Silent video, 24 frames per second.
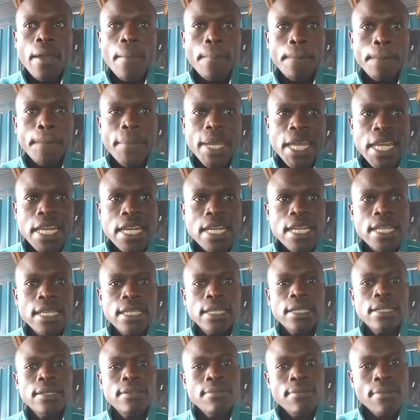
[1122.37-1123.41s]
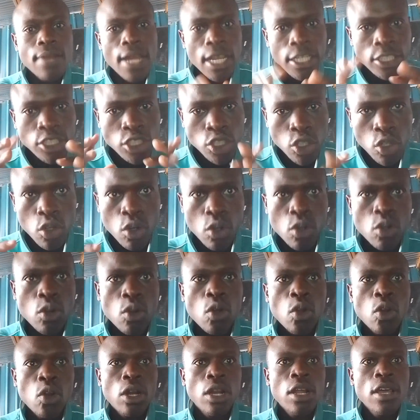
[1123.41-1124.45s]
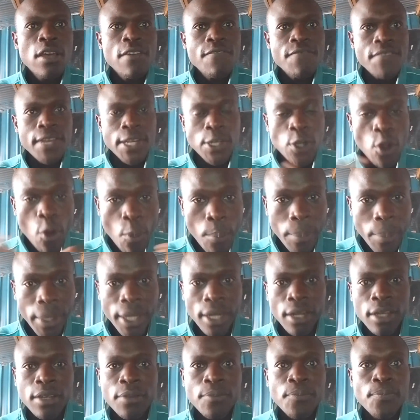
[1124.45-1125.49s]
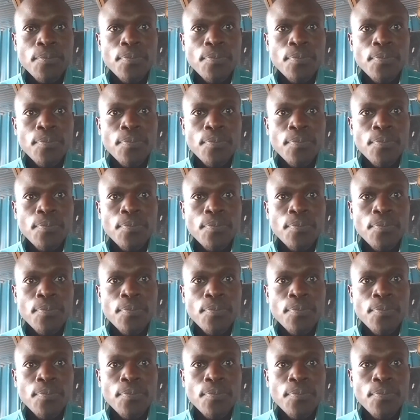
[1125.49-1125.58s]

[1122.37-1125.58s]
many natural phenomena